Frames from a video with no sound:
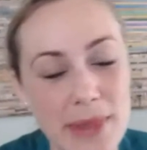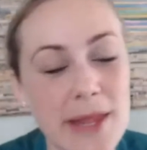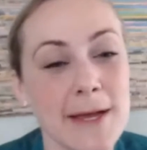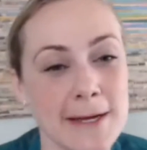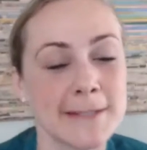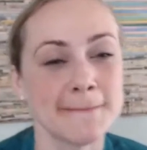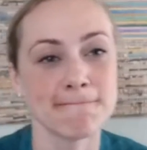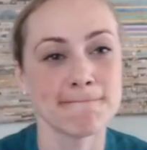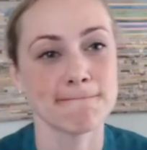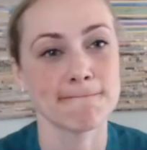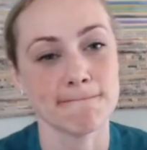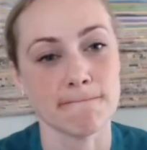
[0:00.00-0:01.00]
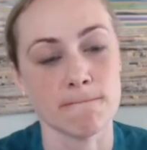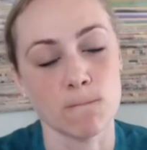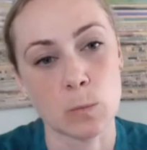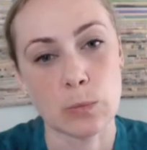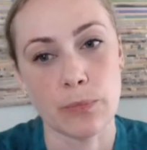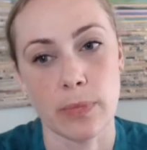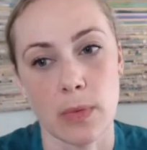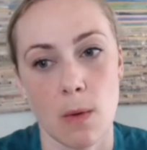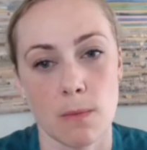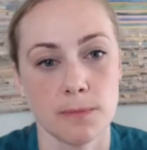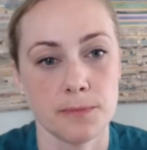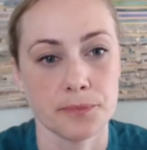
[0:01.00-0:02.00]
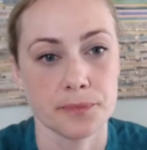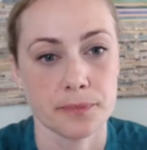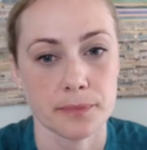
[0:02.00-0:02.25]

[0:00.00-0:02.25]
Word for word: so if you guys have questions or comments,